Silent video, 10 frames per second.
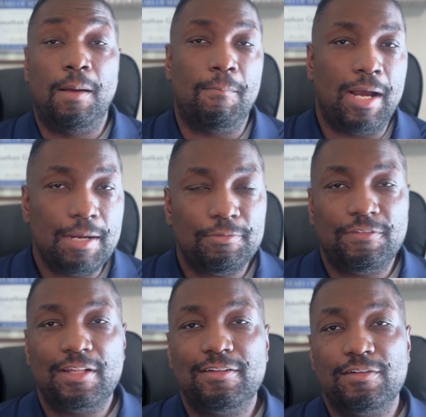My
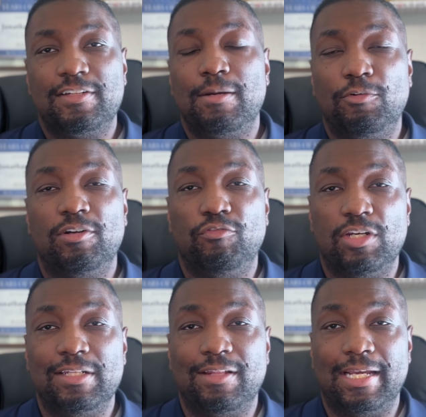professional summary
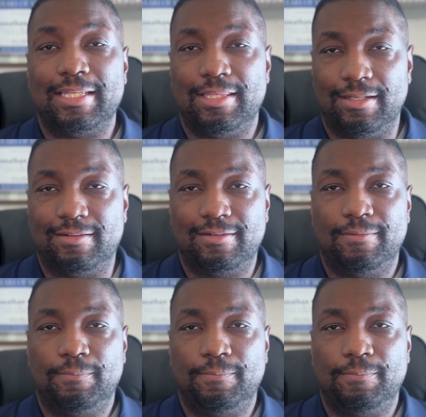reads like this.